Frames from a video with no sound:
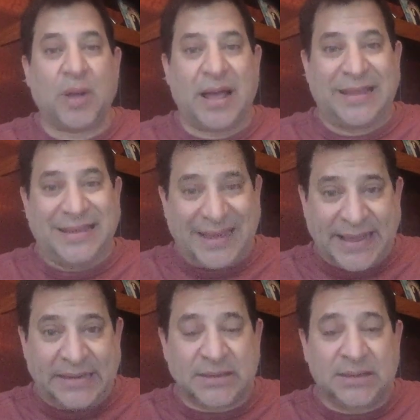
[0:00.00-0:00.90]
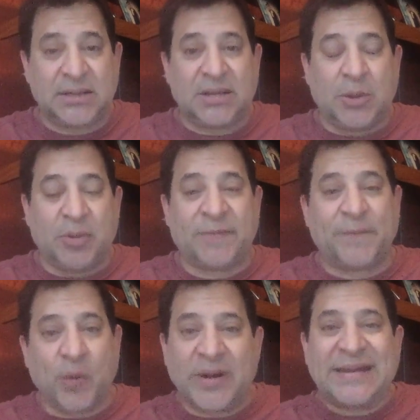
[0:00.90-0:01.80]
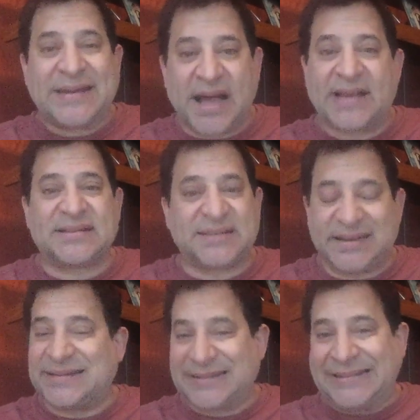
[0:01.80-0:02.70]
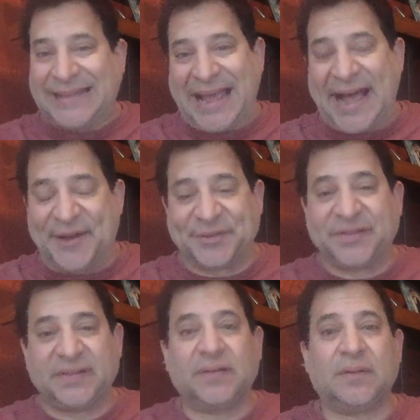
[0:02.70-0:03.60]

again with 49 seats in the House.